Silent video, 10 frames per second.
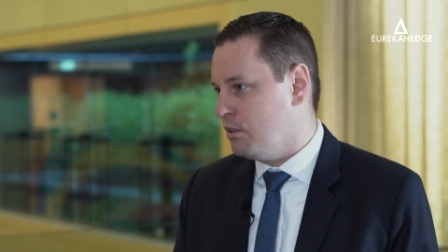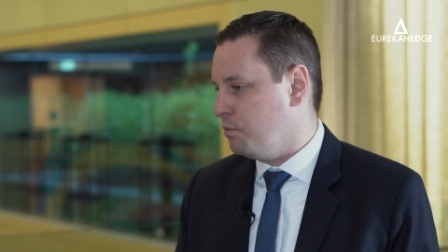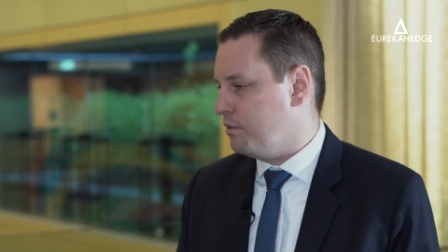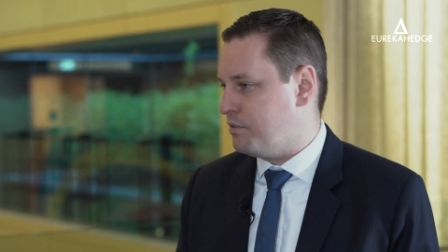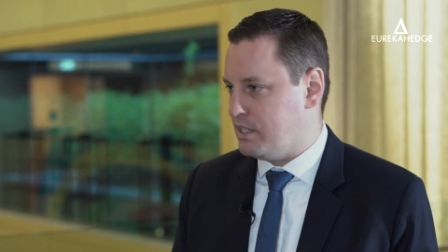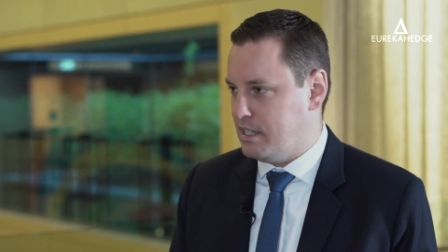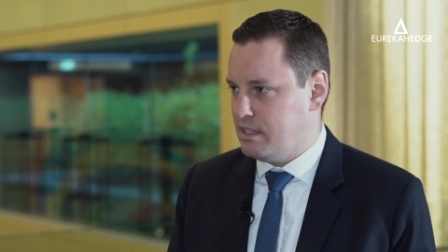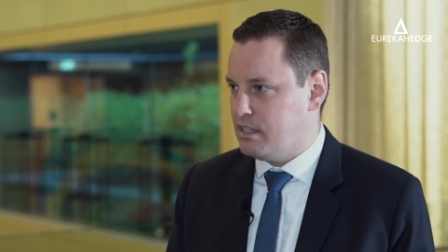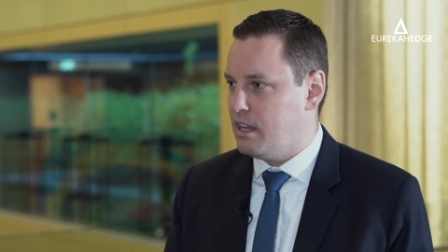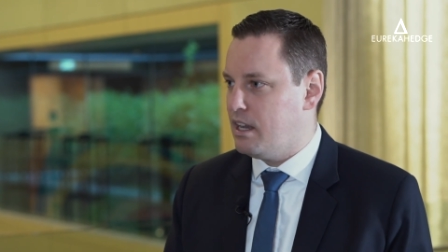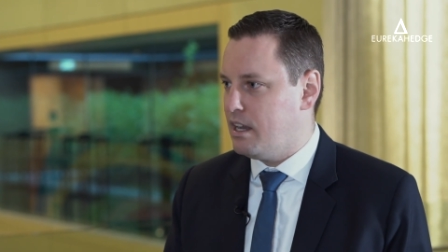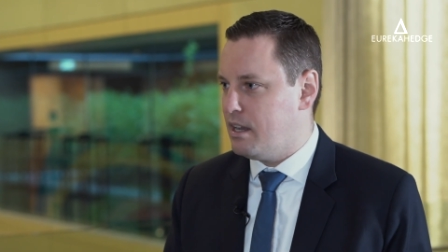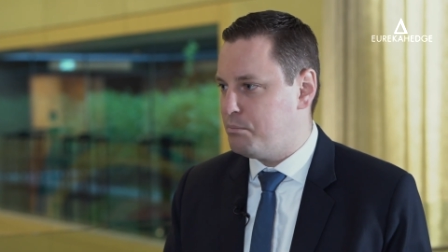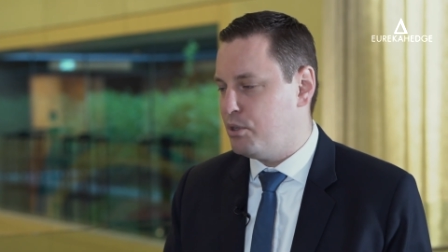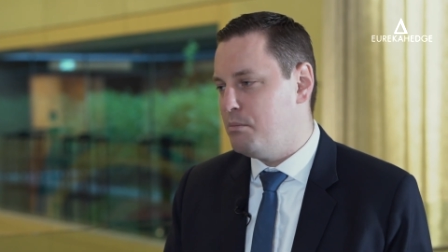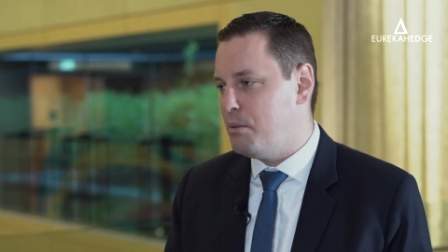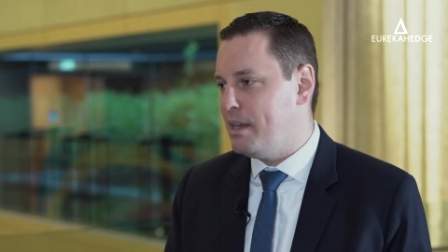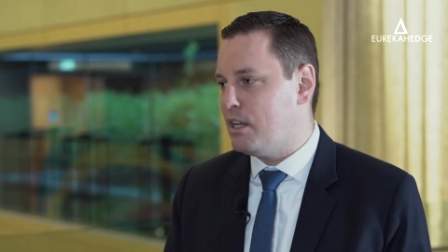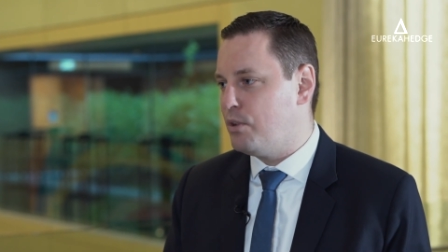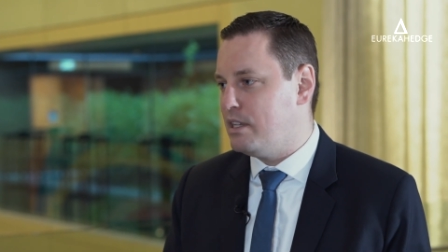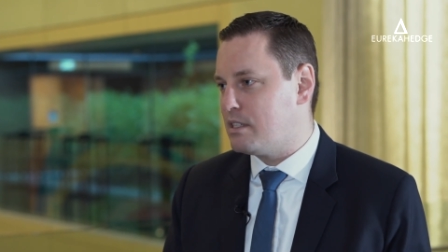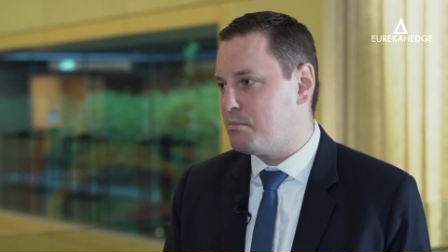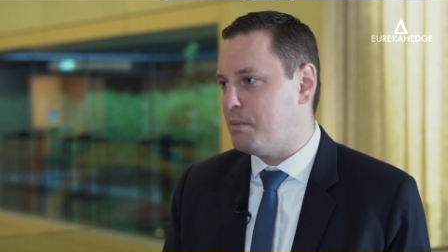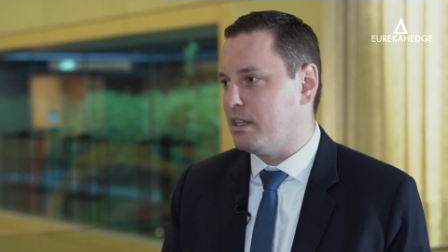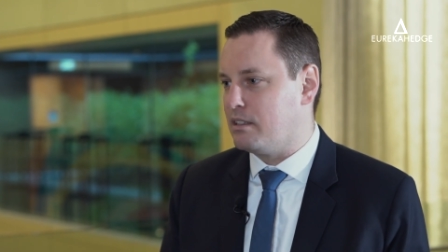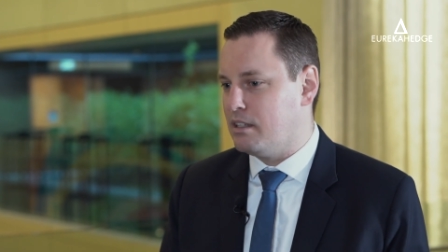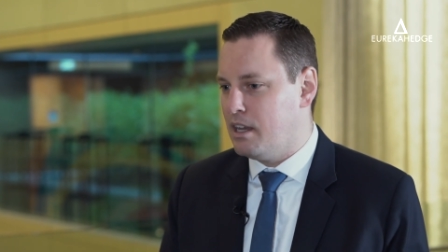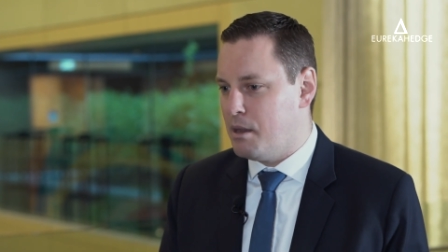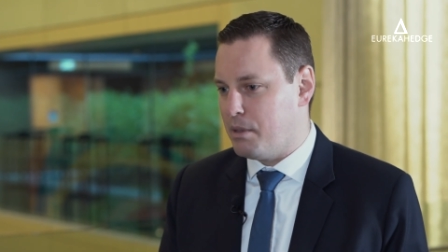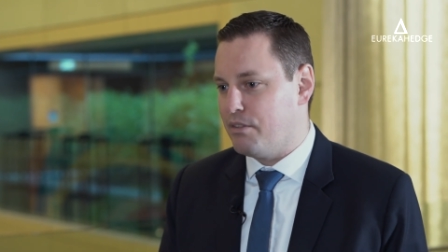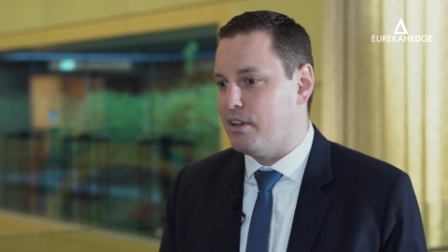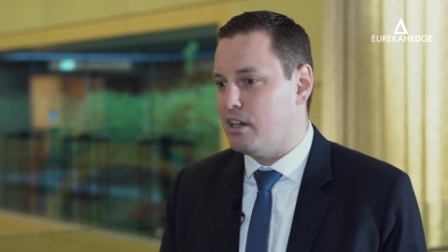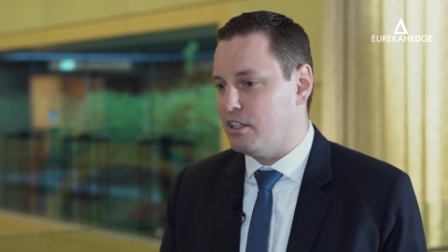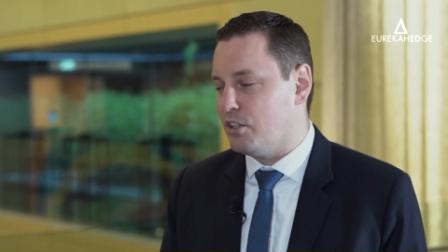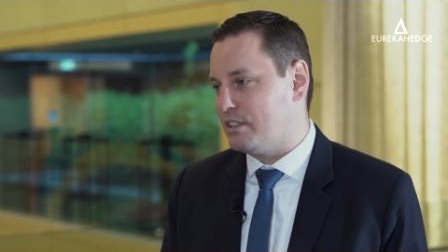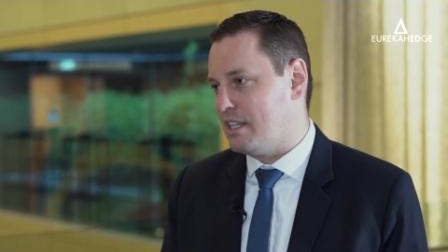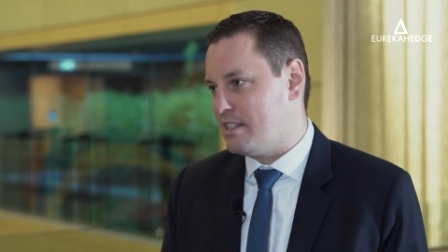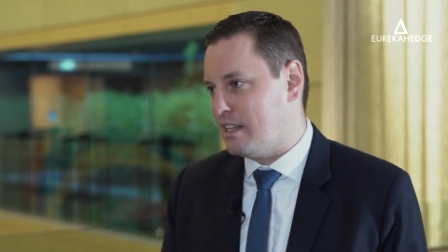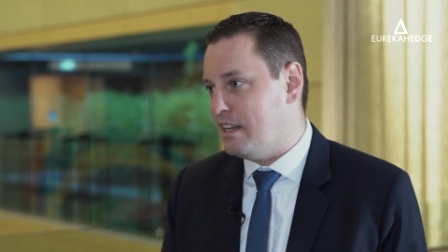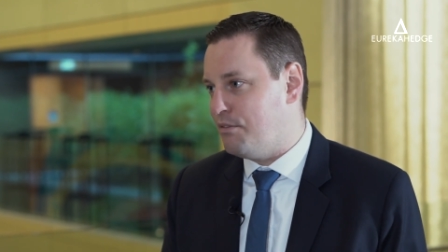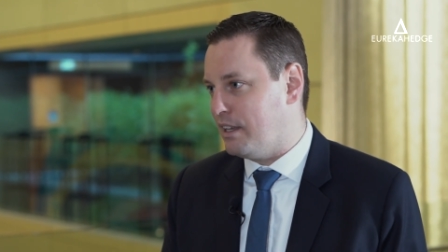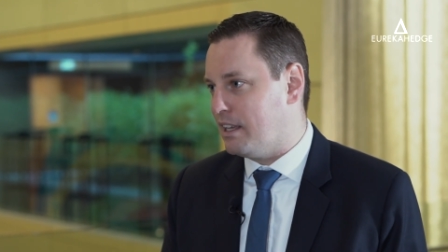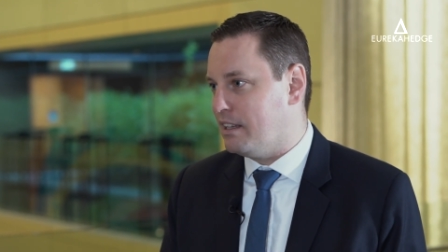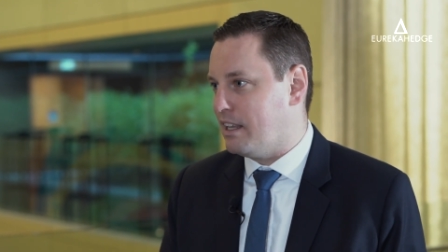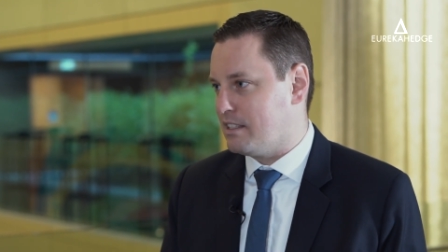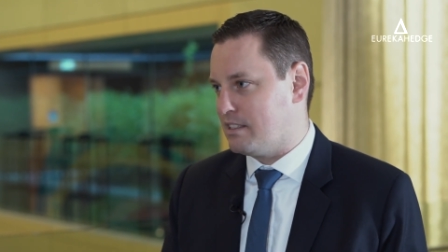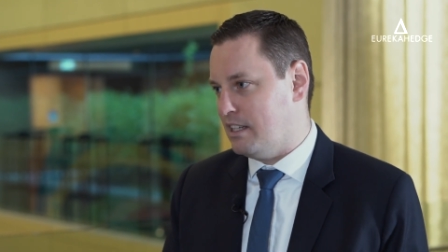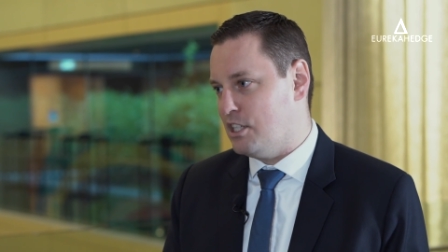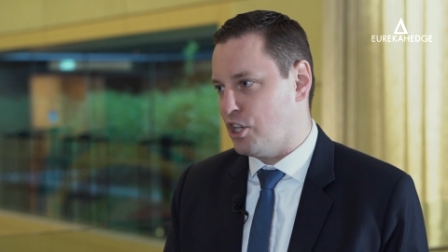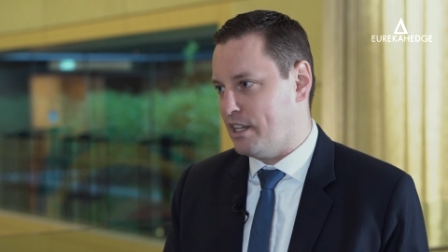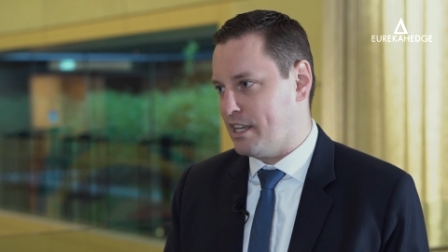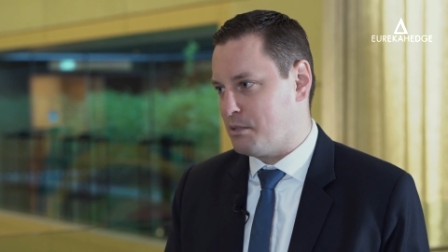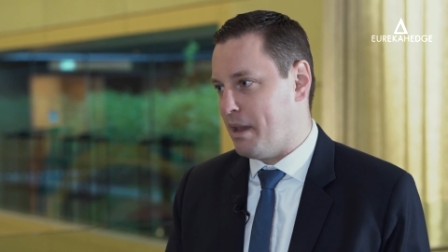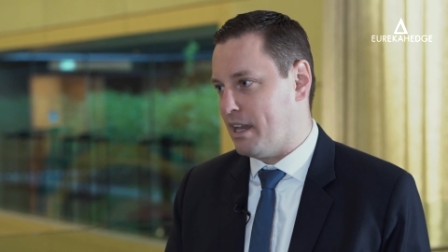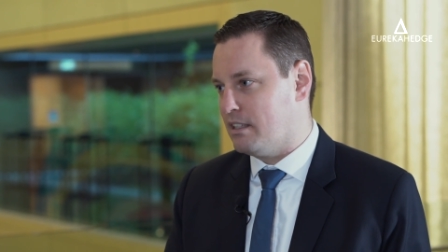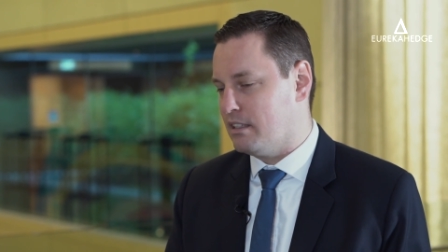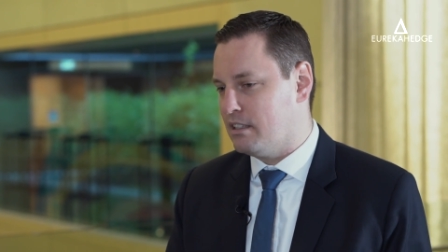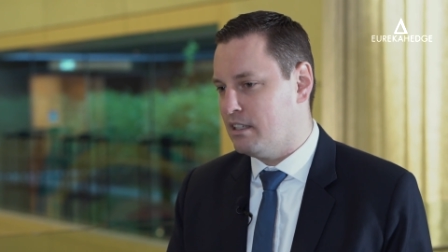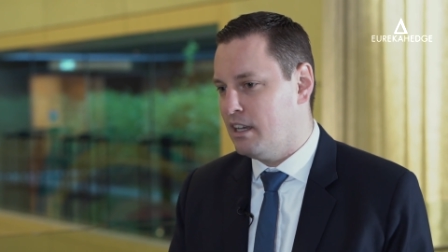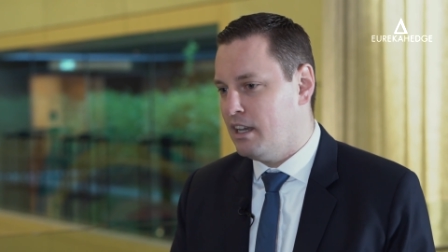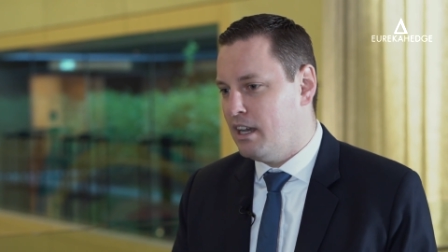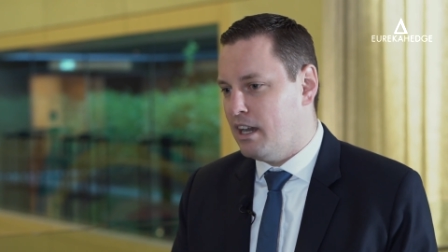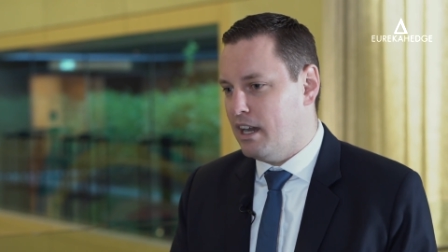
Mm. We've seen uh, premium increases, but by far not that significant as initially expected. Mm.